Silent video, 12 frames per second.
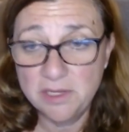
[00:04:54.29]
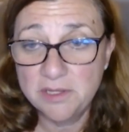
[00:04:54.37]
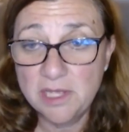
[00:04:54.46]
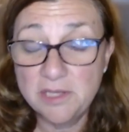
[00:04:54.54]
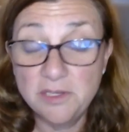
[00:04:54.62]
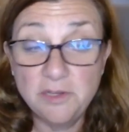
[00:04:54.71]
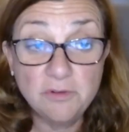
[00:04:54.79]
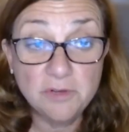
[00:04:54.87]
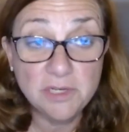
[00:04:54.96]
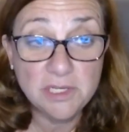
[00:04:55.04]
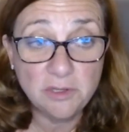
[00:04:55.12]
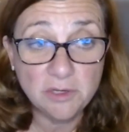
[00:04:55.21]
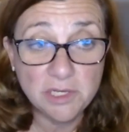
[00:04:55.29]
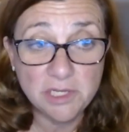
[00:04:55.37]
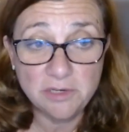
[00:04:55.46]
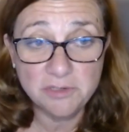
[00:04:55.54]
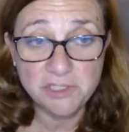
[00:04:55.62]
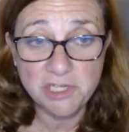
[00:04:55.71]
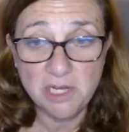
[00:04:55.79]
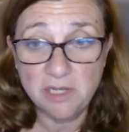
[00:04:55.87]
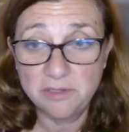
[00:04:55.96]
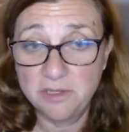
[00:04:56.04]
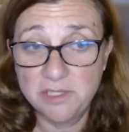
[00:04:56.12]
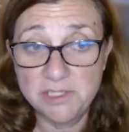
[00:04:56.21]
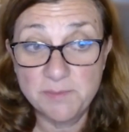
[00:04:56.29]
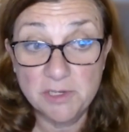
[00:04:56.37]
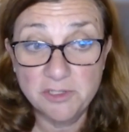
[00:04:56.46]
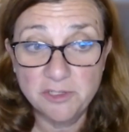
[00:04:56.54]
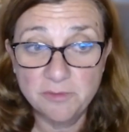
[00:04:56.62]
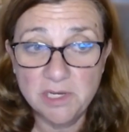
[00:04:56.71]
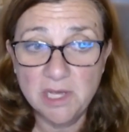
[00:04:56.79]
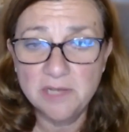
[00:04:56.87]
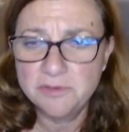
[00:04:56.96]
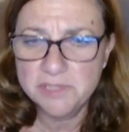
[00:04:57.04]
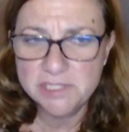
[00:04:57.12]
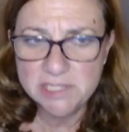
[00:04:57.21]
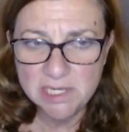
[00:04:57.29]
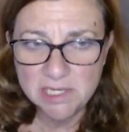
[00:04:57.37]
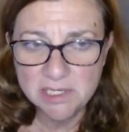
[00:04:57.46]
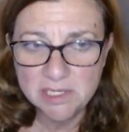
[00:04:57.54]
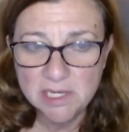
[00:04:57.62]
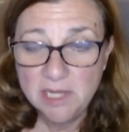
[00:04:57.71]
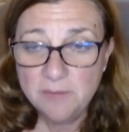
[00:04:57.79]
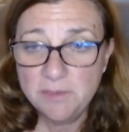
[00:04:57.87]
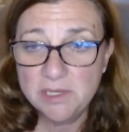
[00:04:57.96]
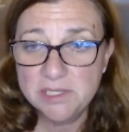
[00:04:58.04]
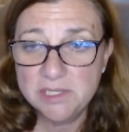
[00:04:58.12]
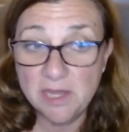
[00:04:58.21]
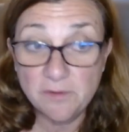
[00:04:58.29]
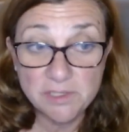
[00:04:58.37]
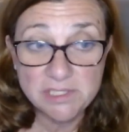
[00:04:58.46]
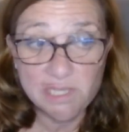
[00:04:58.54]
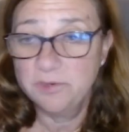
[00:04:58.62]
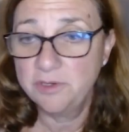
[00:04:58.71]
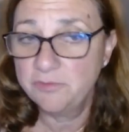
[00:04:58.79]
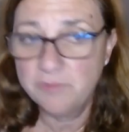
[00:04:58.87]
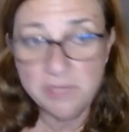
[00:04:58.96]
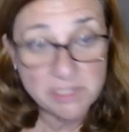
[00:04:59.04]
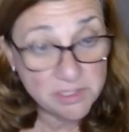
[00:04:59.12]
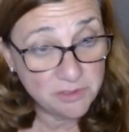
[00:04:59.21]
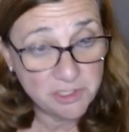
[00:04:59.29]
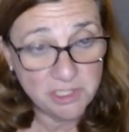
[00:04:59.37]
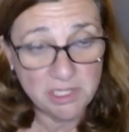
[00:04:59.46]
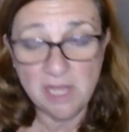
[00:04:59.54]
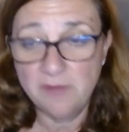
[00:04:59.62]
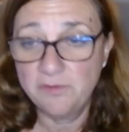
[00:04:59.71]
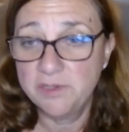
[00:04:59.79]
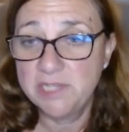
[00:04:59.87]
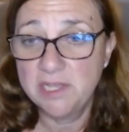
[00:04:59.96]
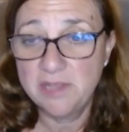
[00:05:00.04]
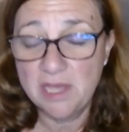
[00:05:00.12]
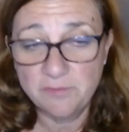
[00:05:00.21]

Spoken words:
That you could look at your child on the spectrum and understand, because every day you're researching, every day that